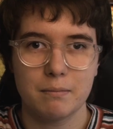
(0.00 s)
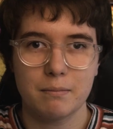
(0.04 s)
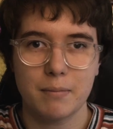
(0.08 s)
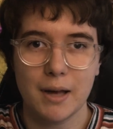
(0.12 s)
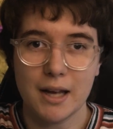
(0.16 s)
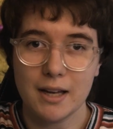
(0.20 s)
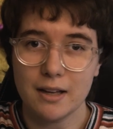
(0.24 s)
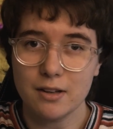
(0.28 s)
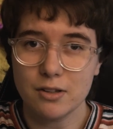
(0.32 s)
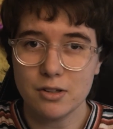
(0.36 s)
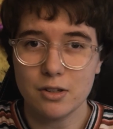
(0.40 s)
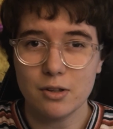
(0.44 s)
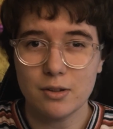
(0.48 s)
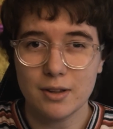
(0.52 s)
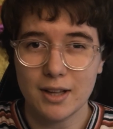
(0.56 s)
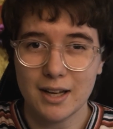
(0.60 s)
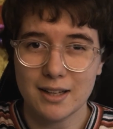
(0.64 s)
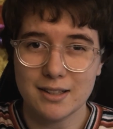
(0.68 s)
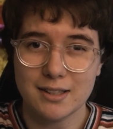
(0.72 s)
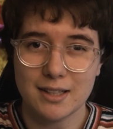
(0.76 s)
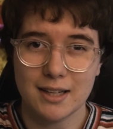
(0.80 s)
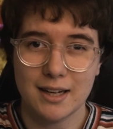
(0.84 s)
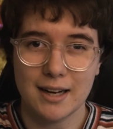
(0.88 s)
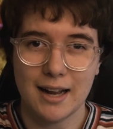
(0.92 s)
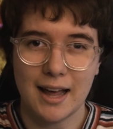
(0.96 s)
Back in
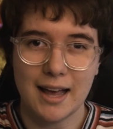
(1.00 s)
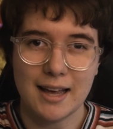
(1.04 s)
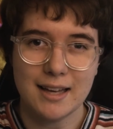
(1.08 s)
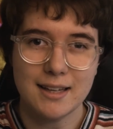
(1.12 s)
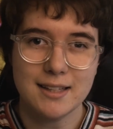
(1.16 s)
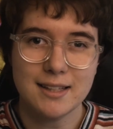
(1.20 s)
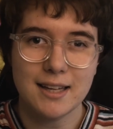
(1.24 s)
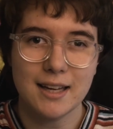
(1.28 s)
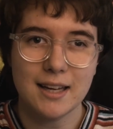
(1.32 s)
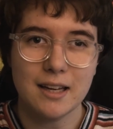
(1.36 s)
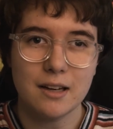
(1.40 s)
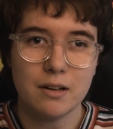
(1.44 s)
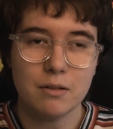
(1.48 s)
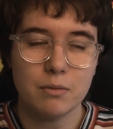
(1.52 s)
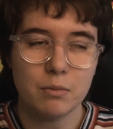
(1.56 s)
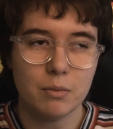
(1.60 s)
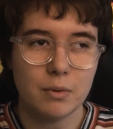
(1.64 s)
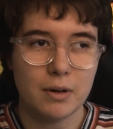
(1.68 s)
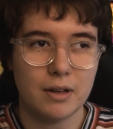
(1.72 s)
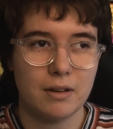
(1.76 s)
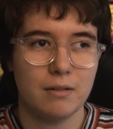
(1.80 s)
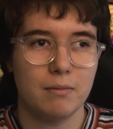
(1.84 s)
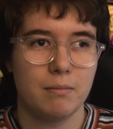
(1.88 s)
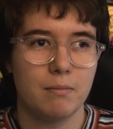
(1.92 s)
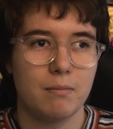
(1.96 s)
2018,
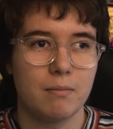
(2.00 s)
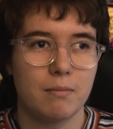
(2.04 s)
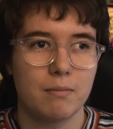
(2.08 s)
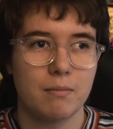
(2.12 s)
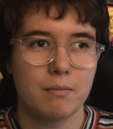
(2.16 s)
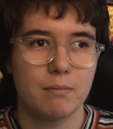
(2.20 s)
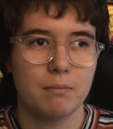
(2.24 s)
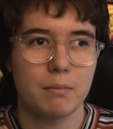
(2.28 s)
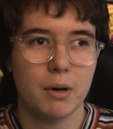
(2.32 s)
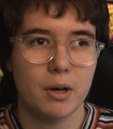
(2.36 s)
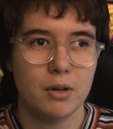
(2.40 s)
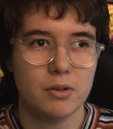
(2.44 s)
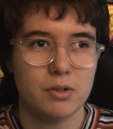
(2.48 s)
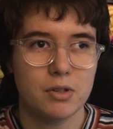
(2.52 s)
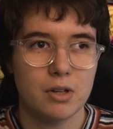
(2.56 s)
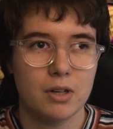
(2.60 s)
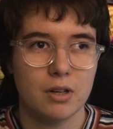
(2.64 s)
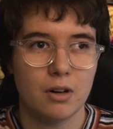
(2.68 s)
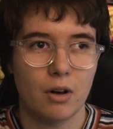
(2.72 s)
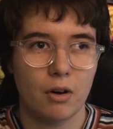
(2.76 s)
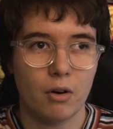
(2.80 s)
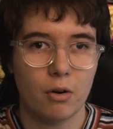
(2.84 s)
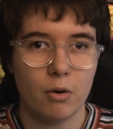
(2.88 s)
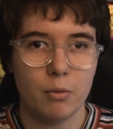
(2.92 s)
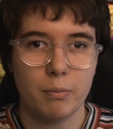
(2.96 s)
we posted
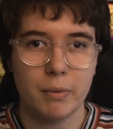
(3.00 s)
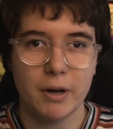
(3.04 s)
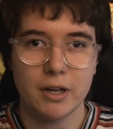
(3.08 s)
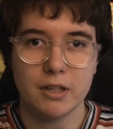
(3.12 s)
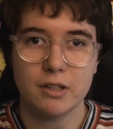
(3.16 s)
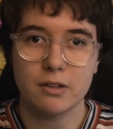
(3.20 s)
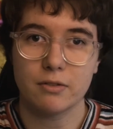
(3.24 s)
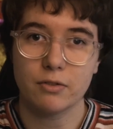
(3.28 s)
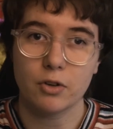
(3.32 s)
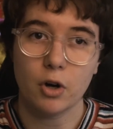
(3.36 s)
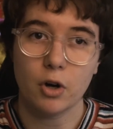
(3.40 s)
a whole bunch of